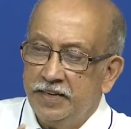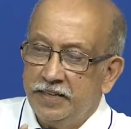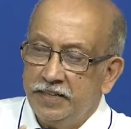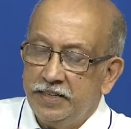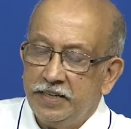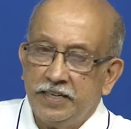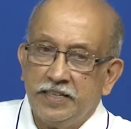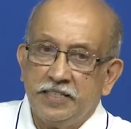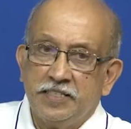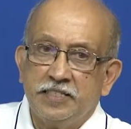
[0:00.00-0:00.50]

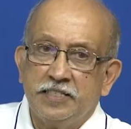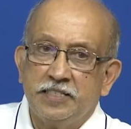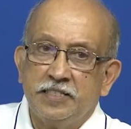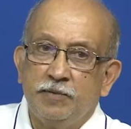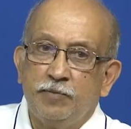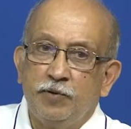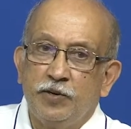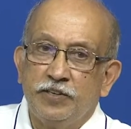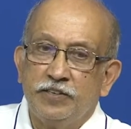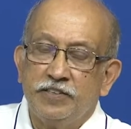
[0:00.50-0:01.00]
the test is
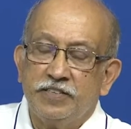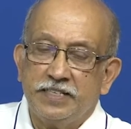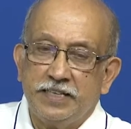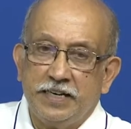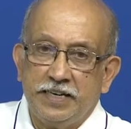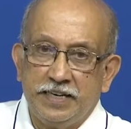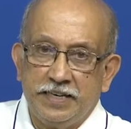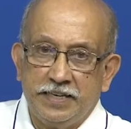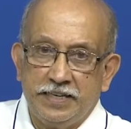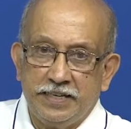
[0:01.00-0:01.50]
about to
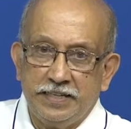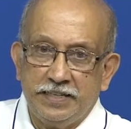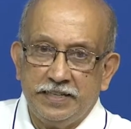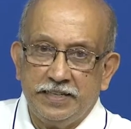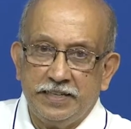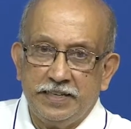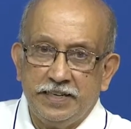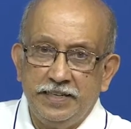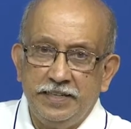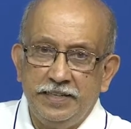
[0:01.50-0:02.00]
start at
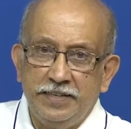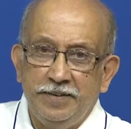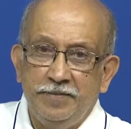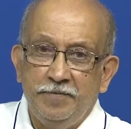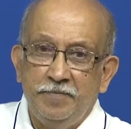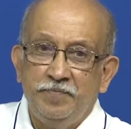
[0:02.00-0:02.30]
10.30